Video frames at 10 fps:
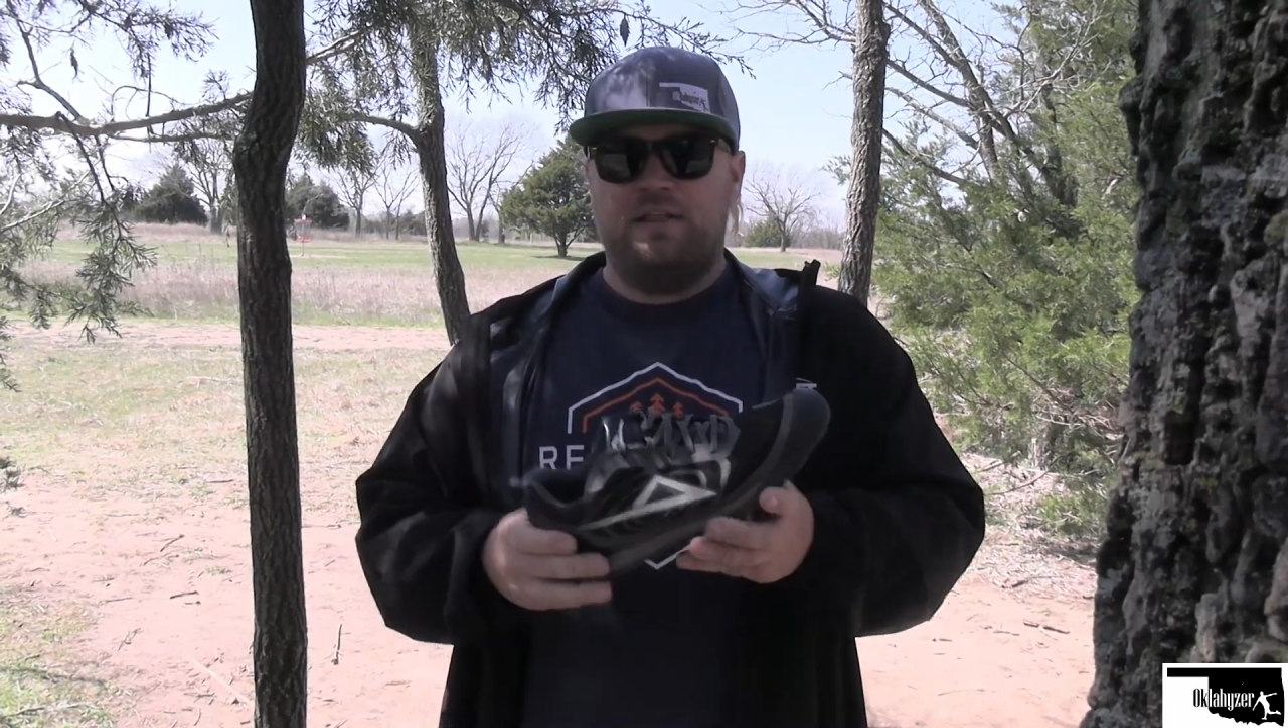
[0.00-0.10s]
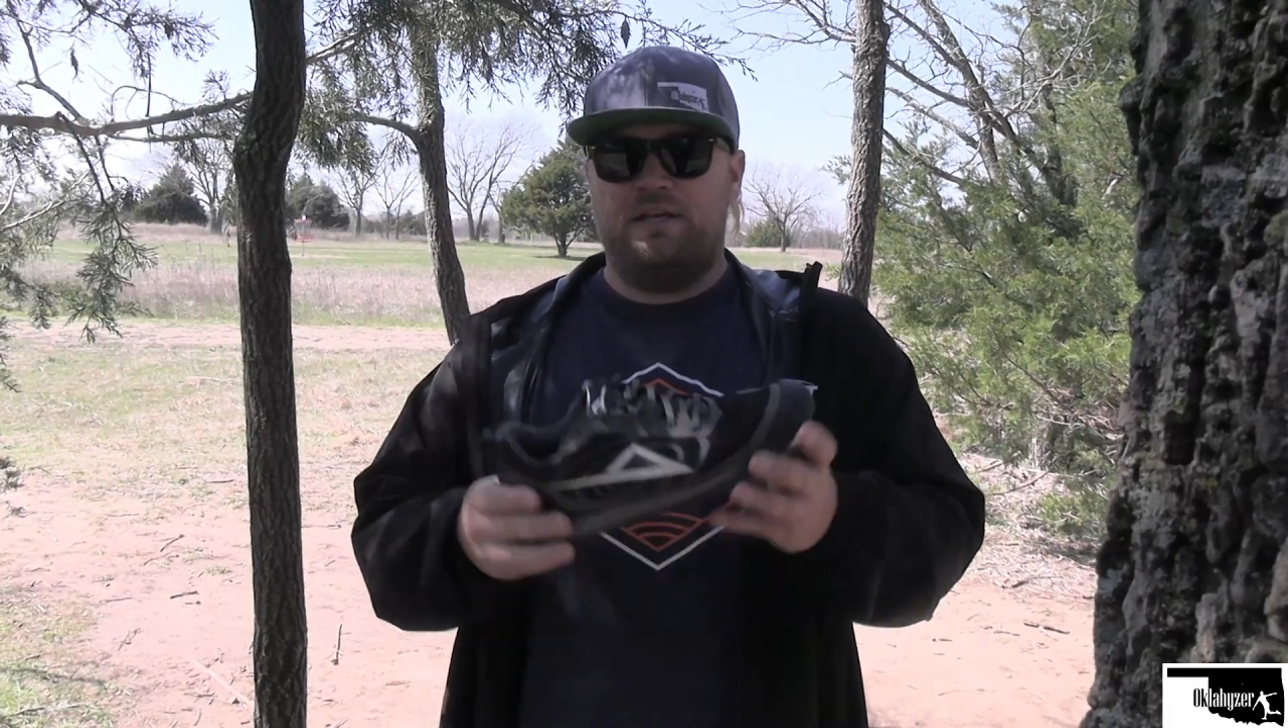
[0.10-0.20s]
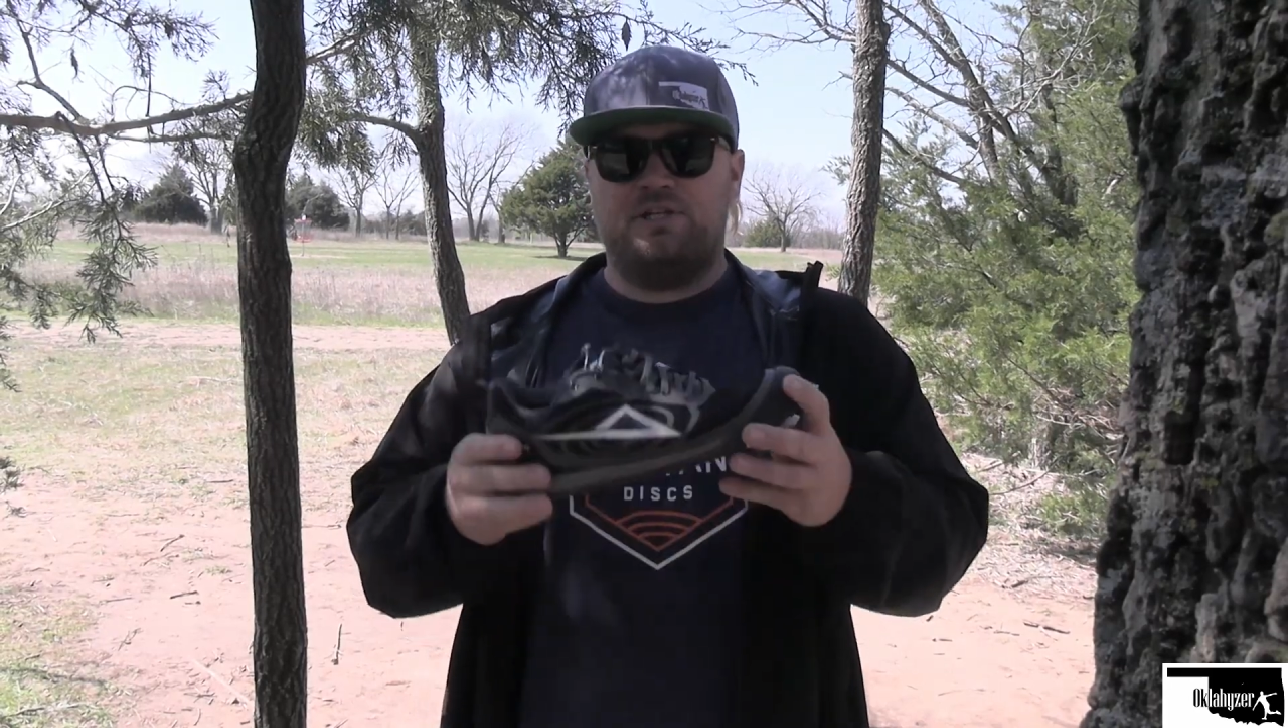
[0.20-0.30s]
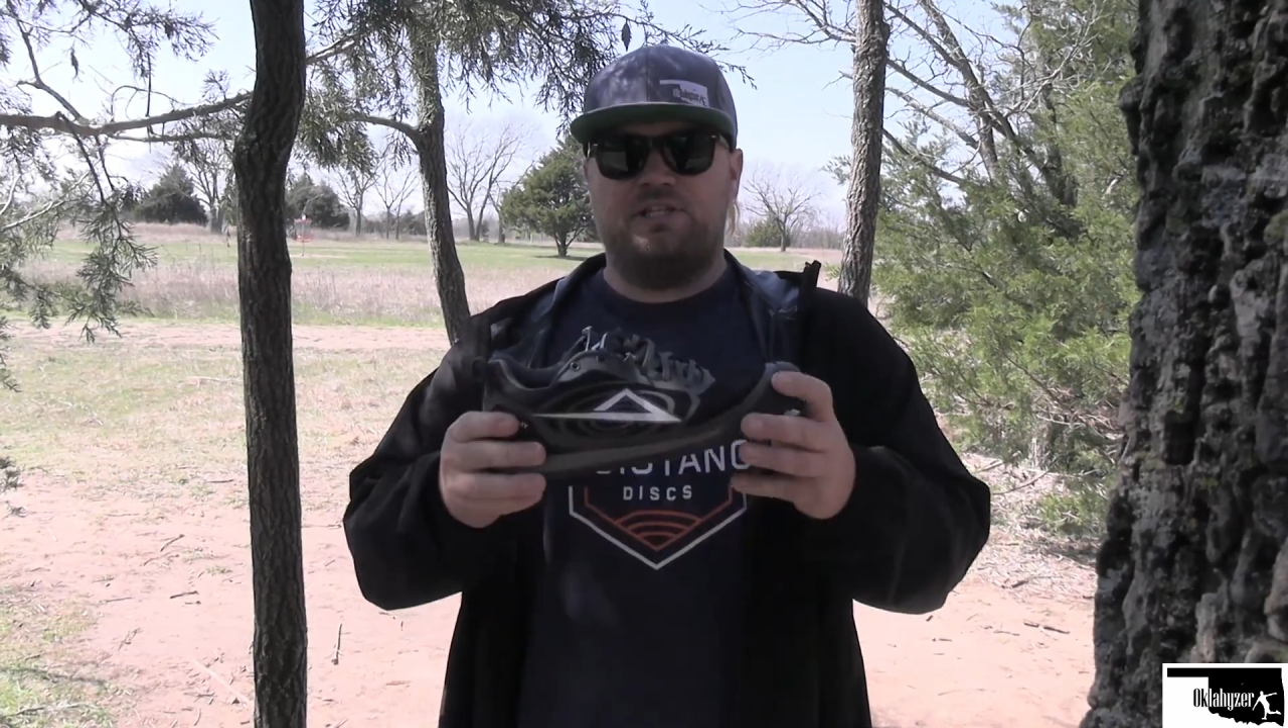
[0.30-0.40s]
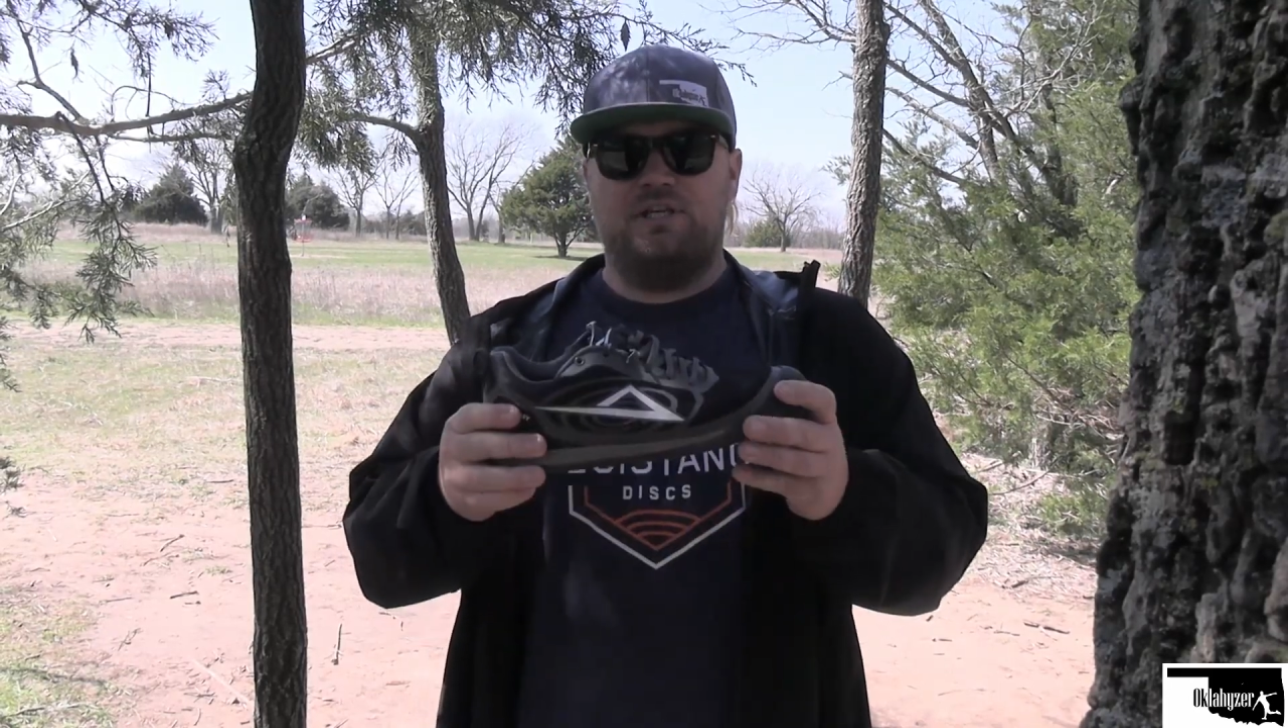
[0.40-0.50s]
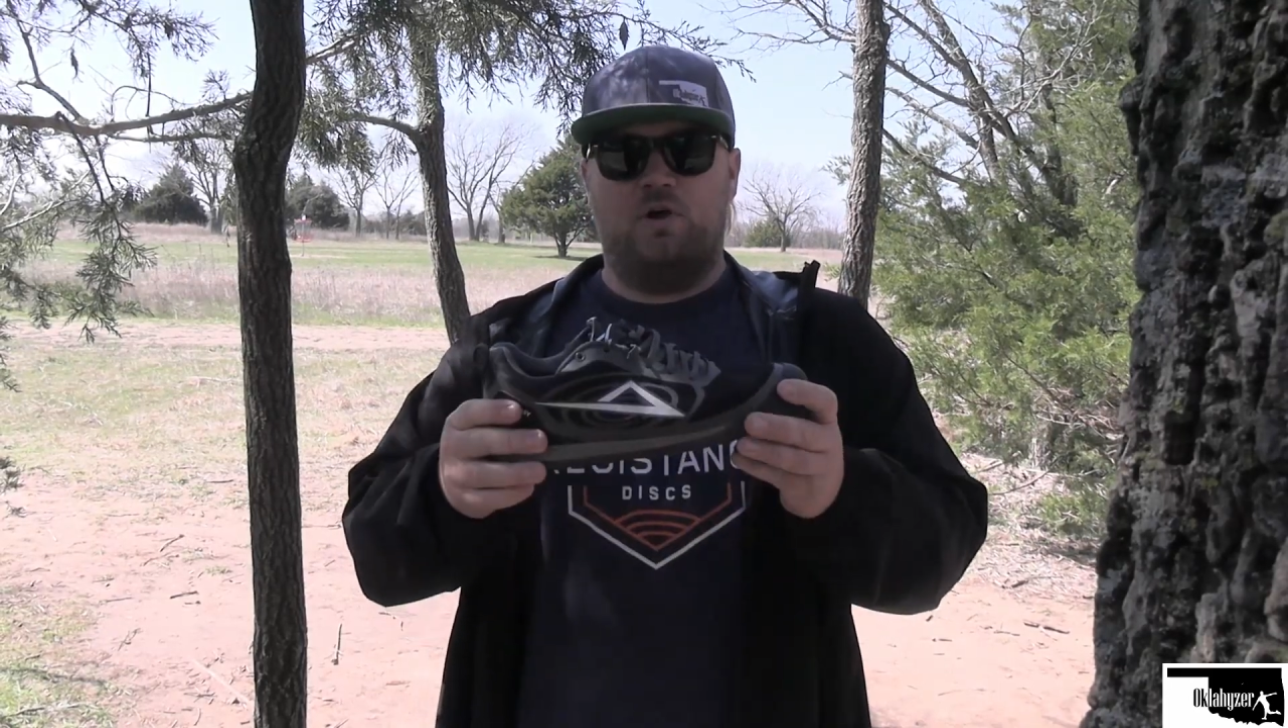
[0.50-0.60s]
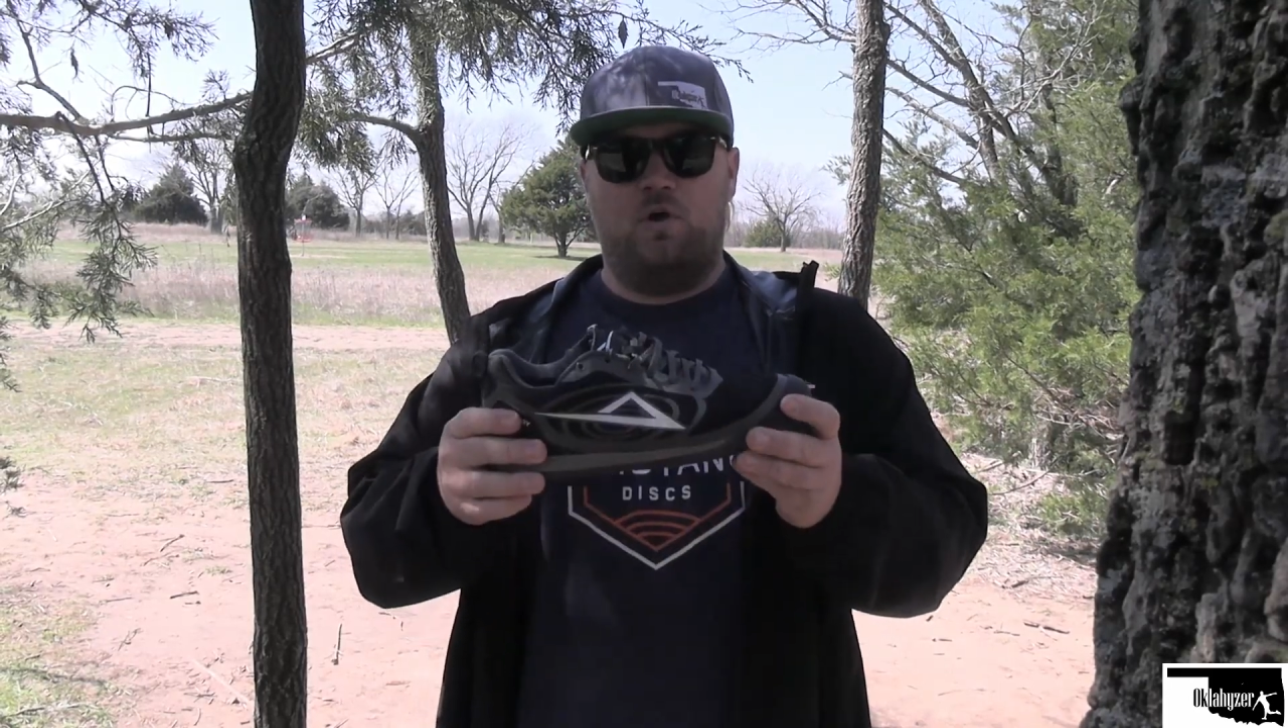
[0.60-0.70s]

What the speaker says: They're still